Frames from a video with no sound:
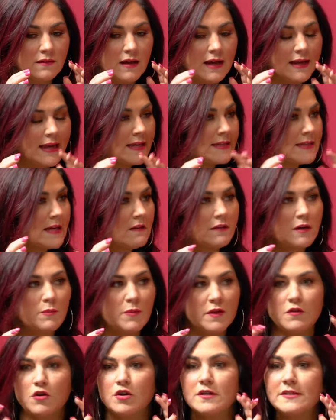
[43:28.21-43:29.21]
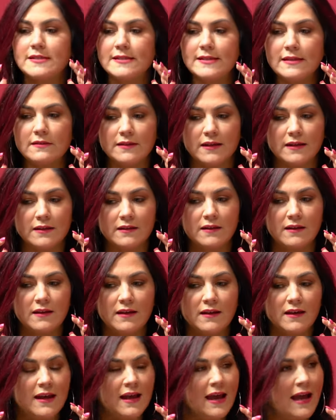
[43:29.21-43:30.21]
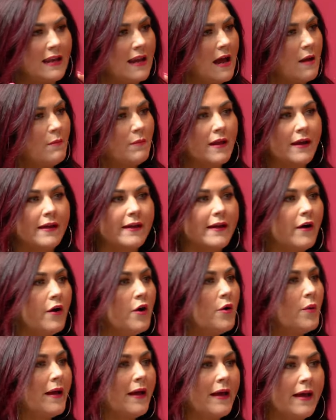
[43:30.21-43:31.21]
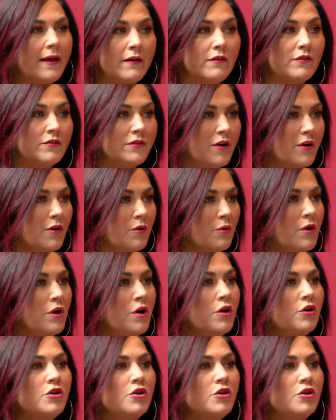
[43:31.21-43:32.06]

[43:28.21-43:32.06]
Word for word: I yeah. can't tell anybody. Yeah. They're gonna steal it." And I'm like, "Oh hell no."